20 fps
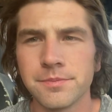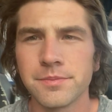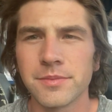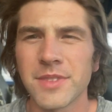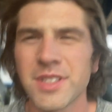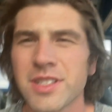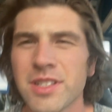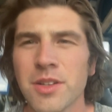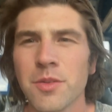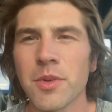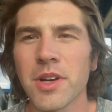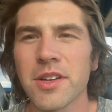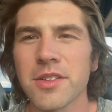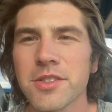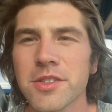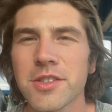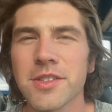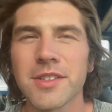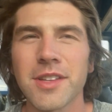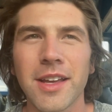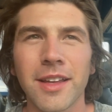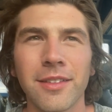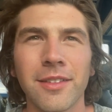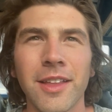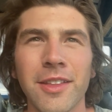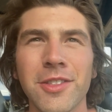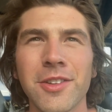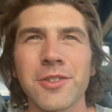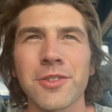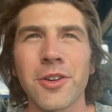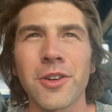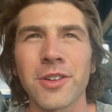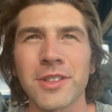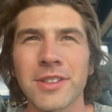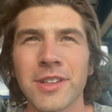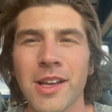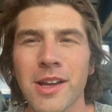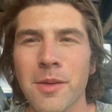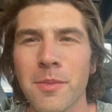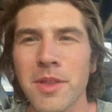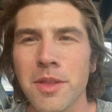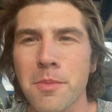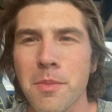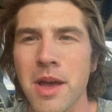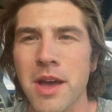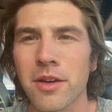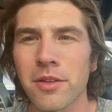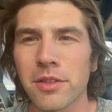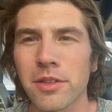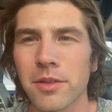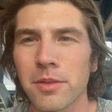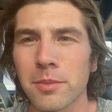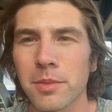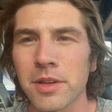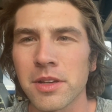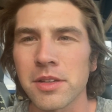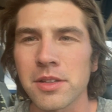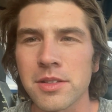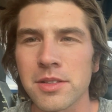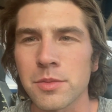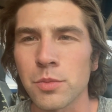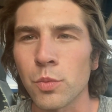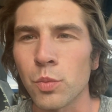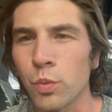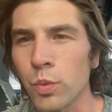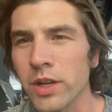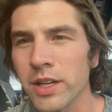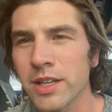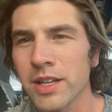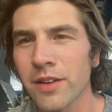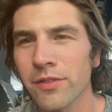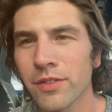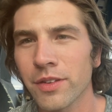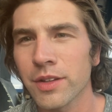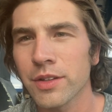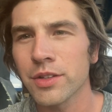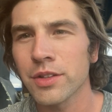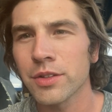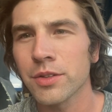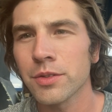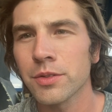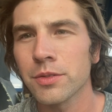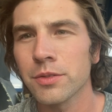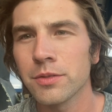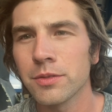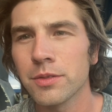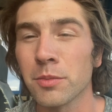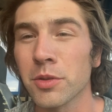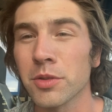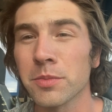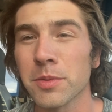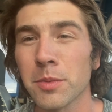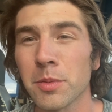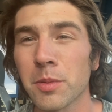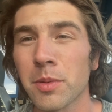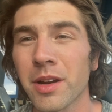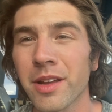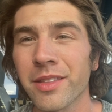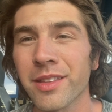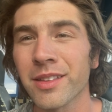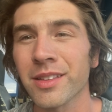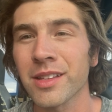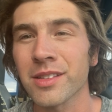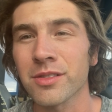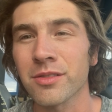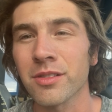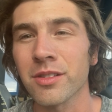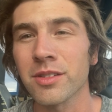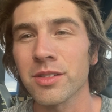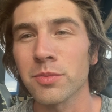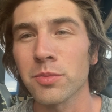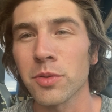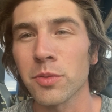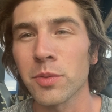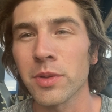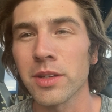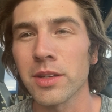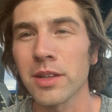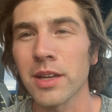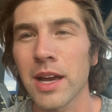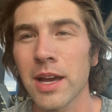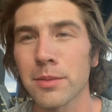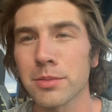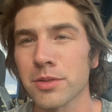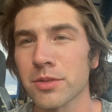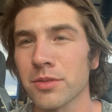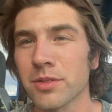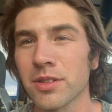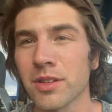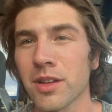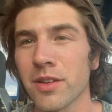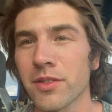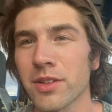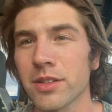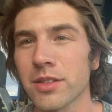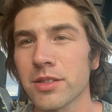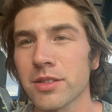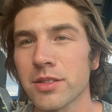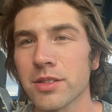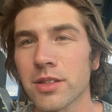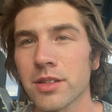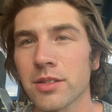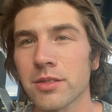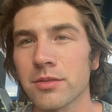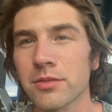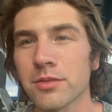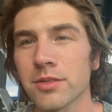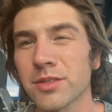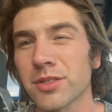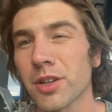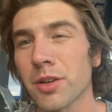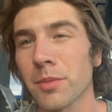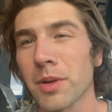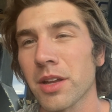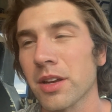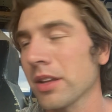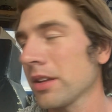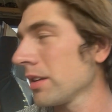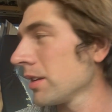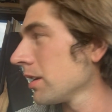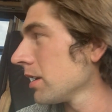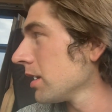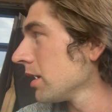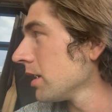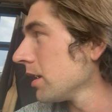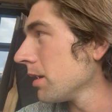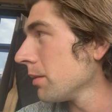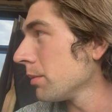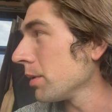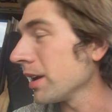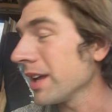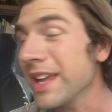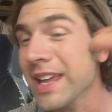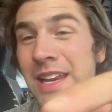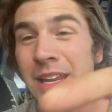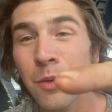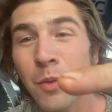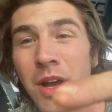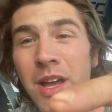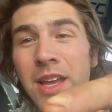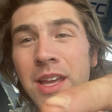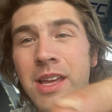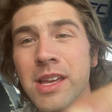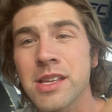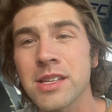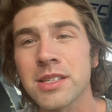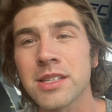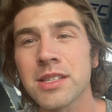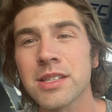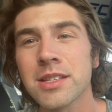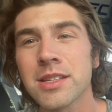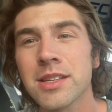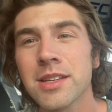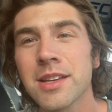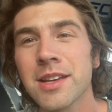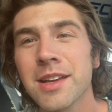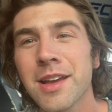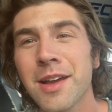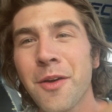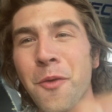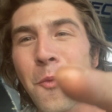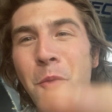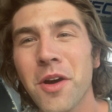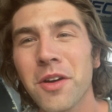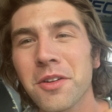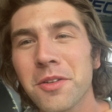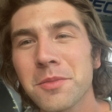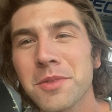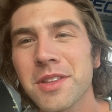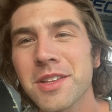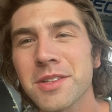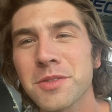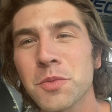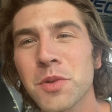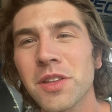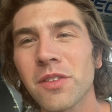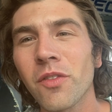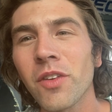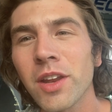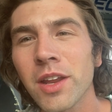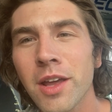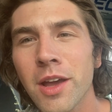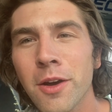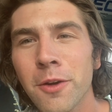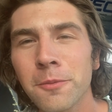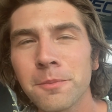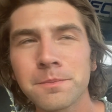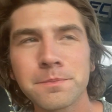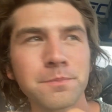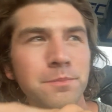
Does anyone else just like let their dogs lick them in the mouth? Because we definitely do. Most people probably think that's gross, but we absolutely love it. So sorry about it. But anyways, welcome to this week's video.